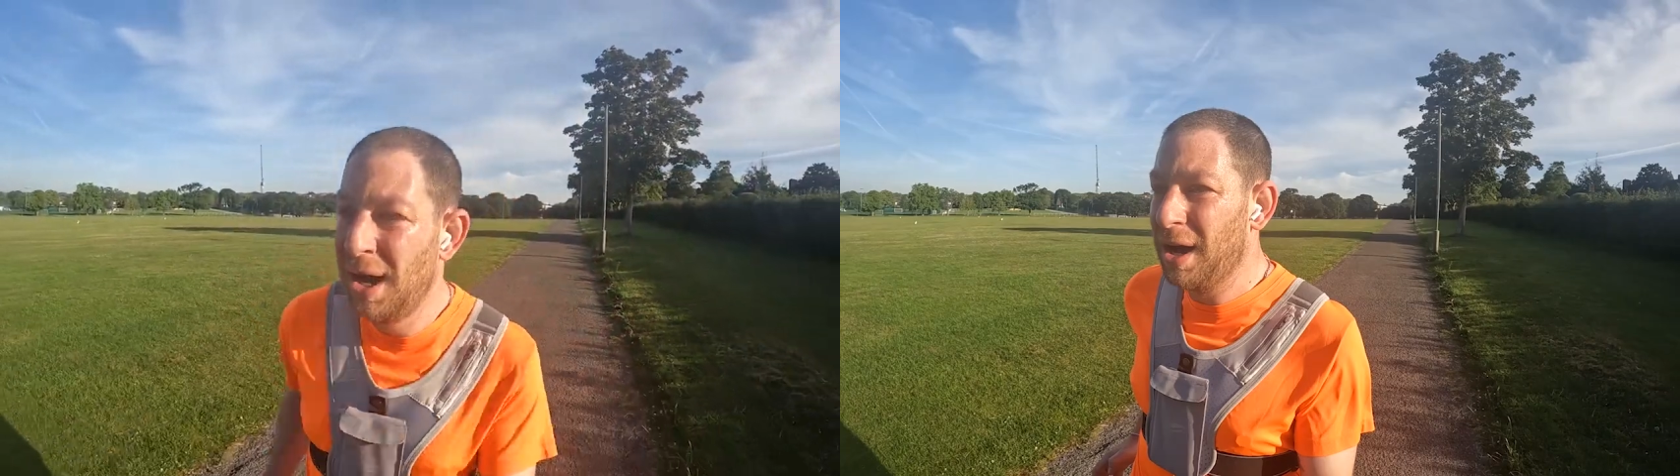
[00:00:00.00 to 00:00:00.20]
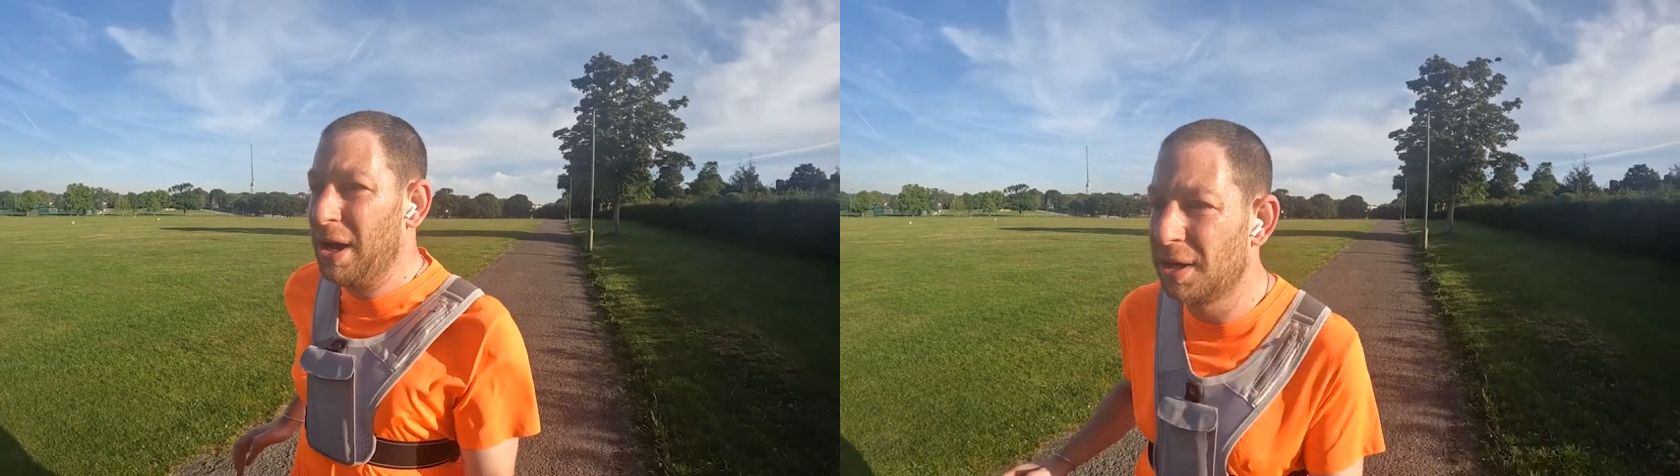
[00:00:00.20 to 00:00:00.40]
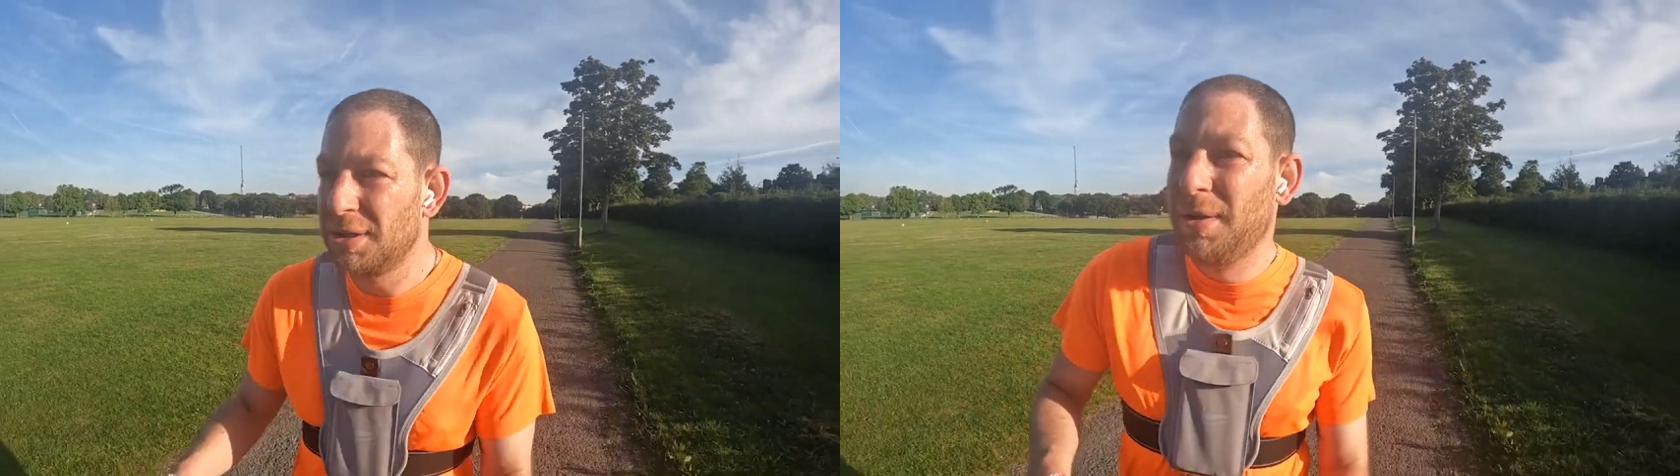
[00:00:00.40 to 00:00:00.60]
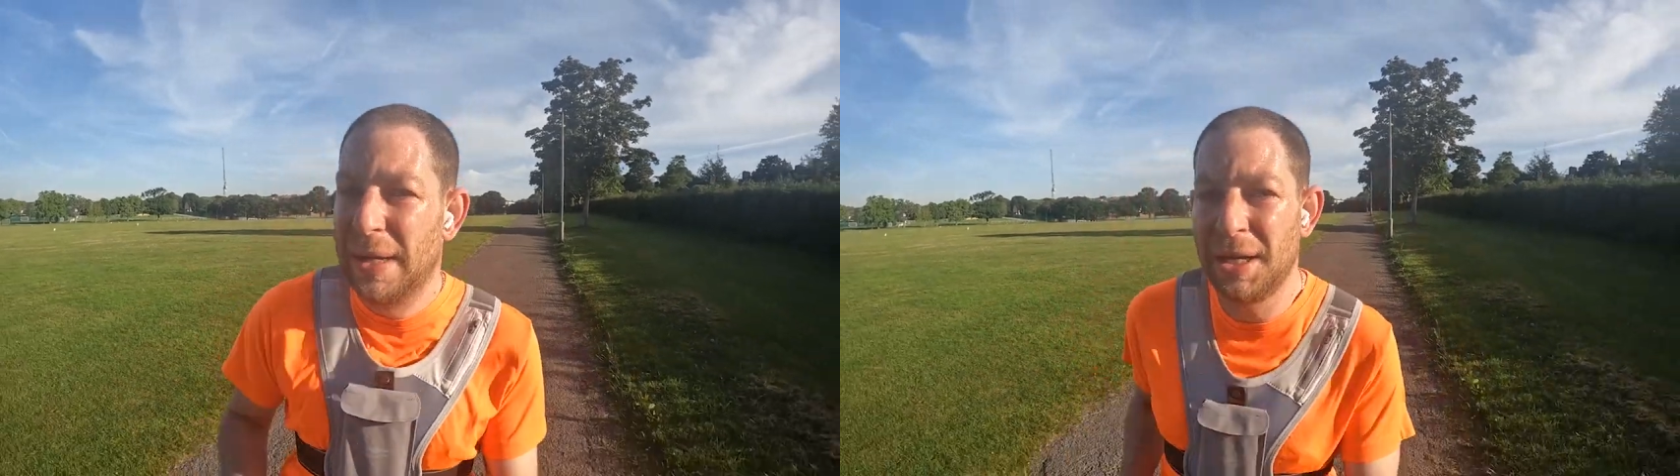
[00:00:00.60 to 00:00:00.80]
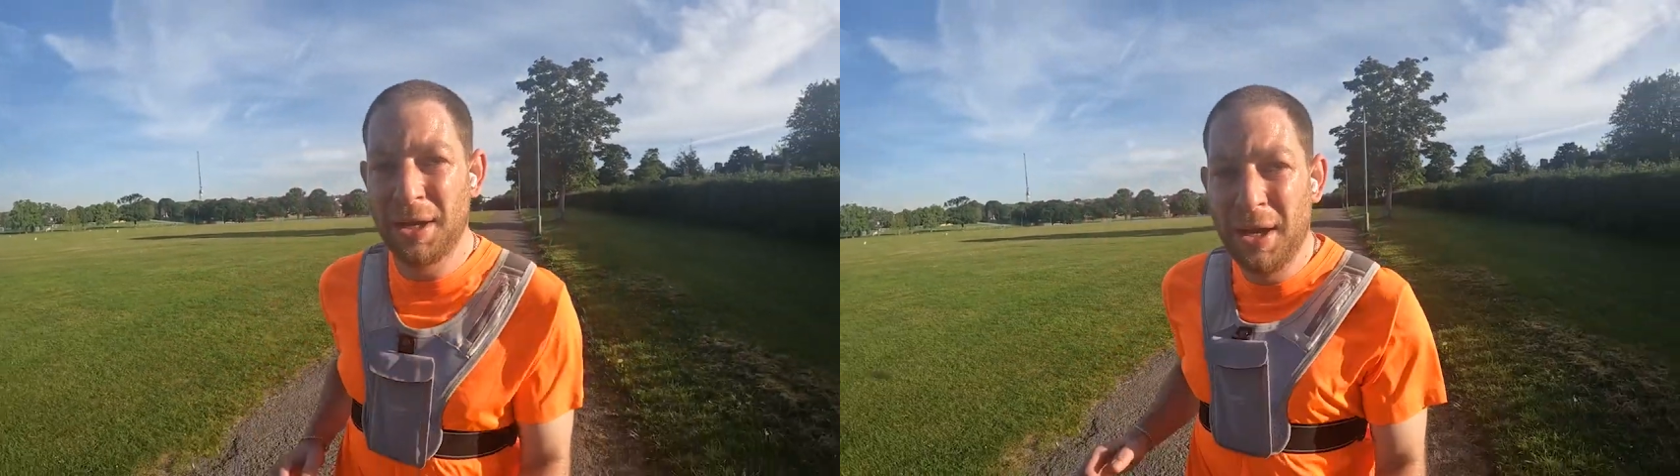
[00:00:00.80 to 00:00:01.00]
I can't do
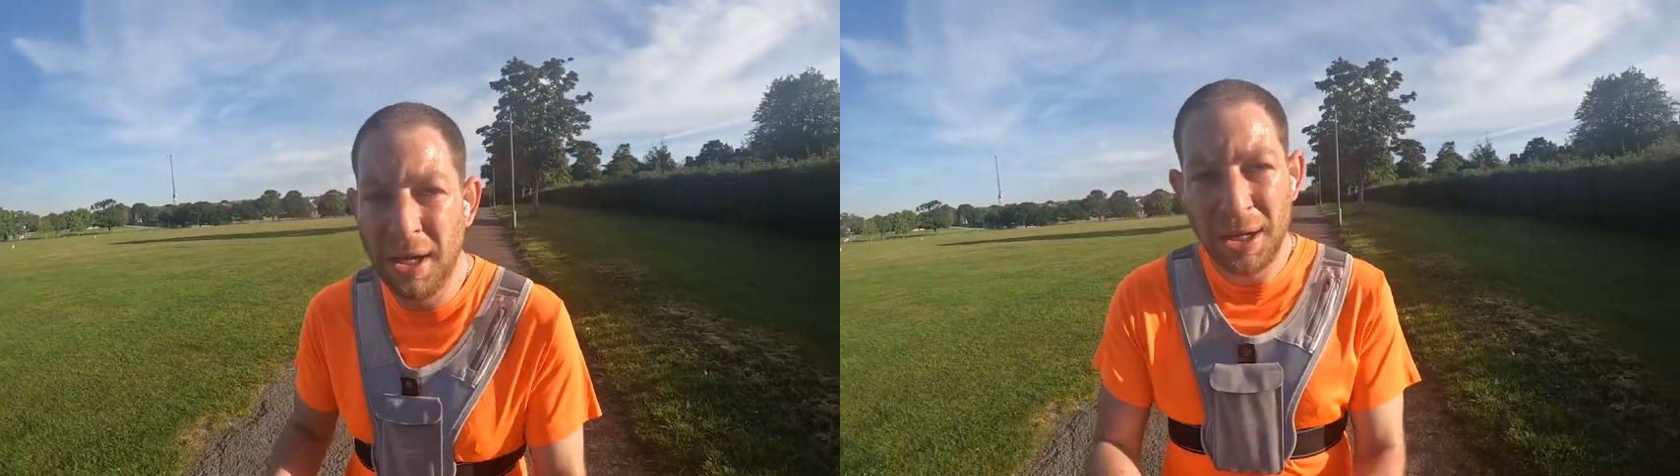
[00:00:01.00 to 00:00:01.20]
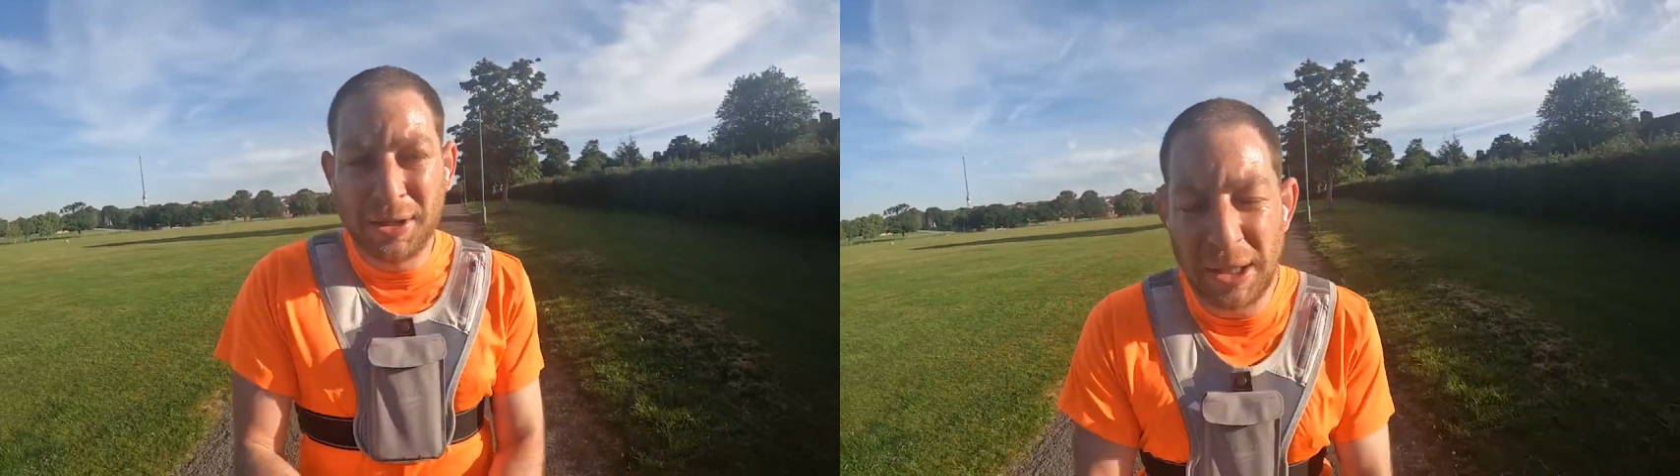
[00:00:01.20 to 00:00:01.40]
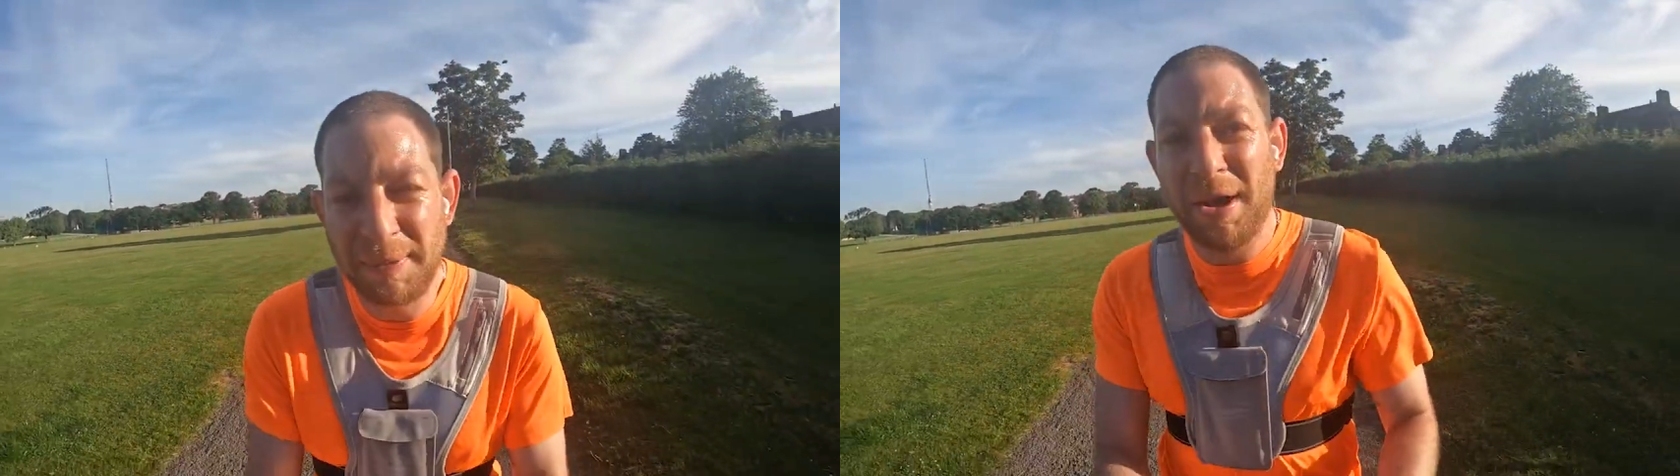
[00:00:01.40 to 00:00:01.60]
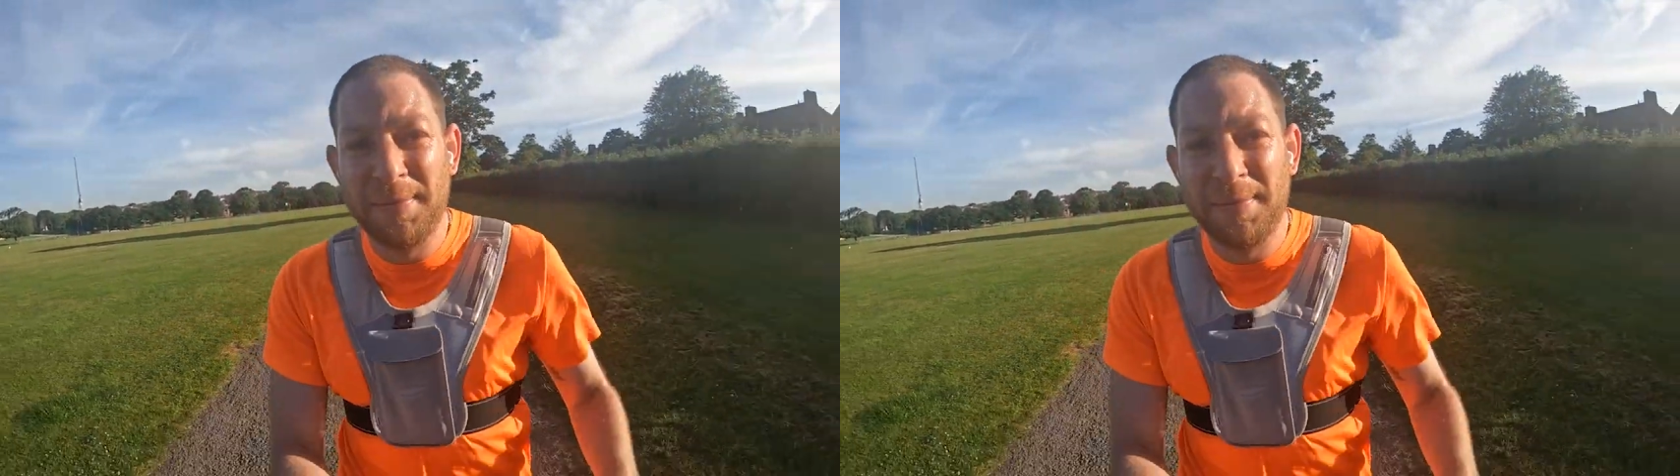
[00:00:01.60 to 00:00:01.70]
it because they blow